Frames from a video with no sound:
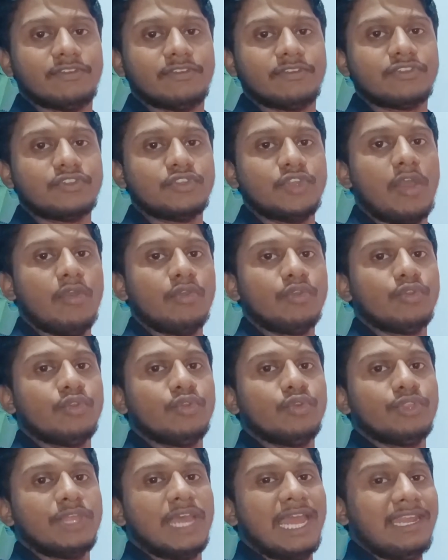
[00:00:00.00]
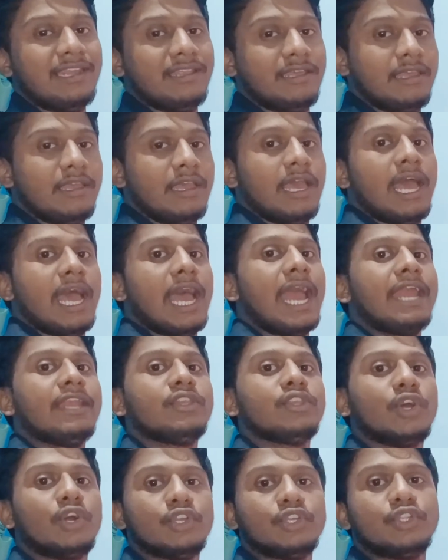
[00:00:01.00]
So how to do that? I
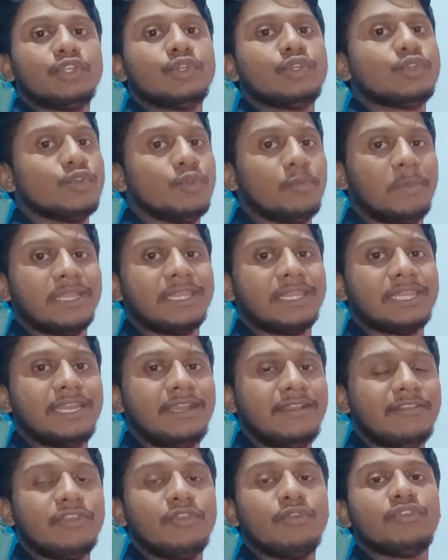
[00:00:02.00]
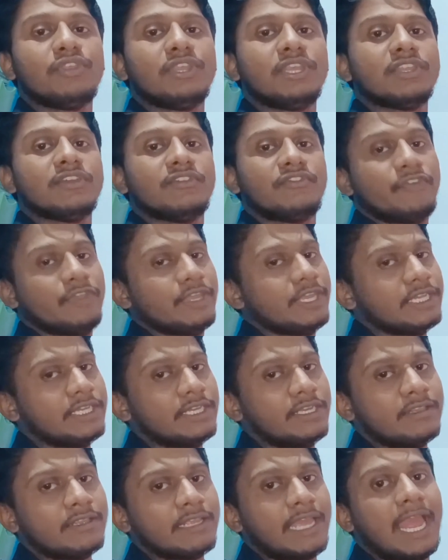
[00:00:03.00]
taught you two methods, using the
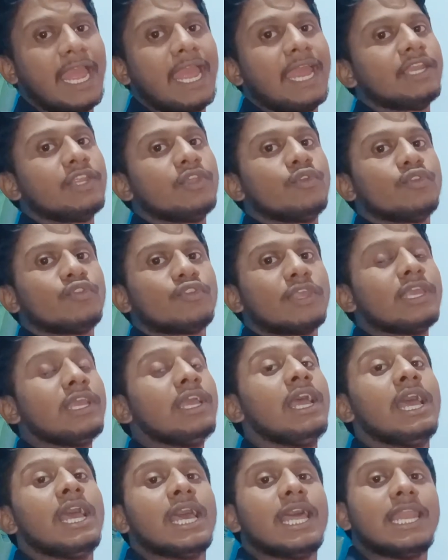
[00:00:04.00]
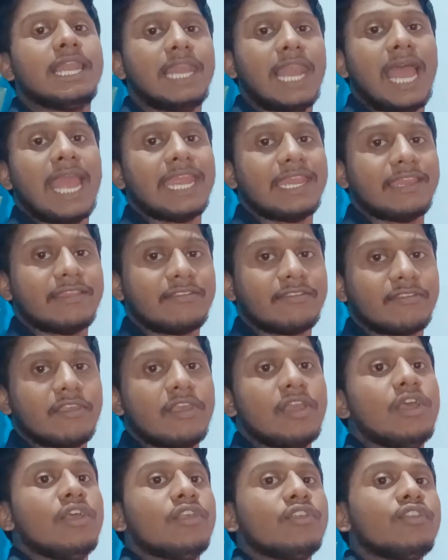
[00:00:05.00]
fingers and using lines.
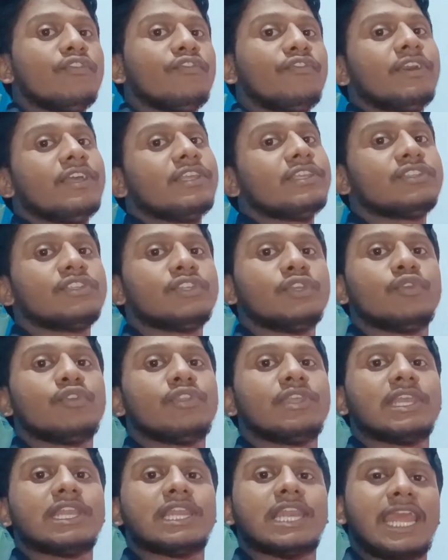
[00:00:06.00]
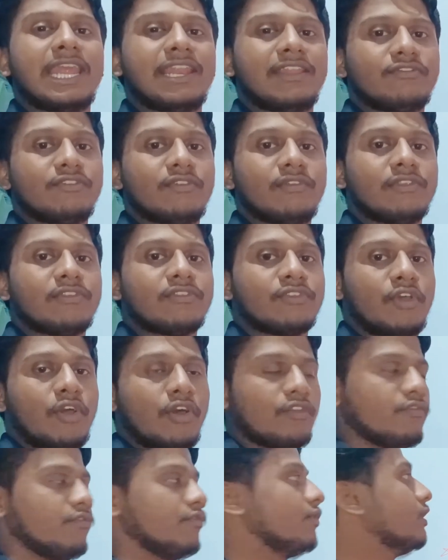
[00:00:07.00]
So first, using lines we will
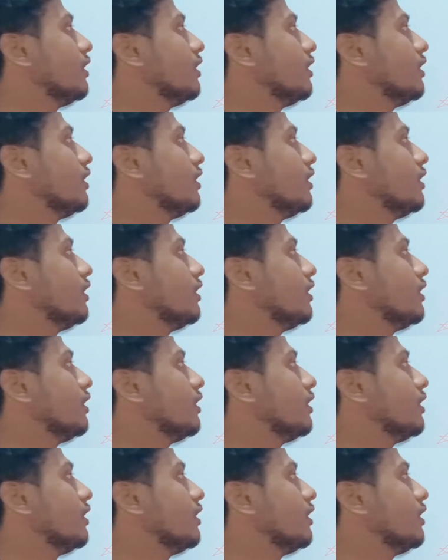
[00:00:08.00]
solve.